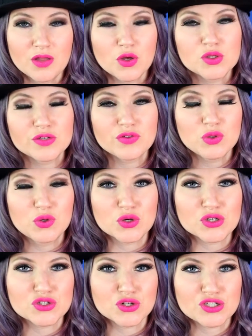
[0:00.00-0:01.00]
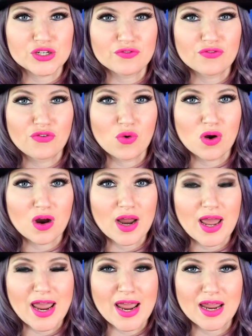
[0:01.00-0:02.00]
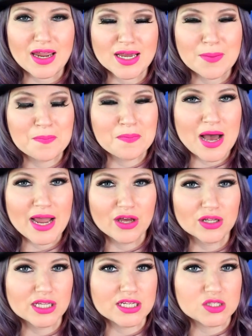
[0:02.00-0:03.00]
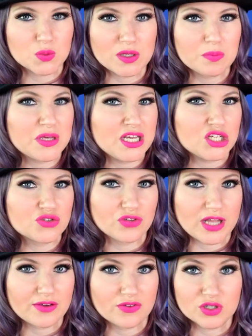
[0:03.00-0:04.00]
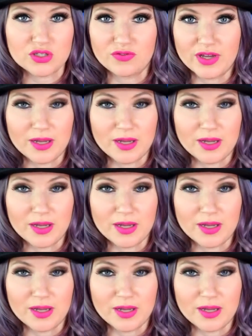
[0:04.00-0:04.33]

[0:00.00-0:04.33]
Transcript: Those of you who are searching for a mildly sweet peach flavor to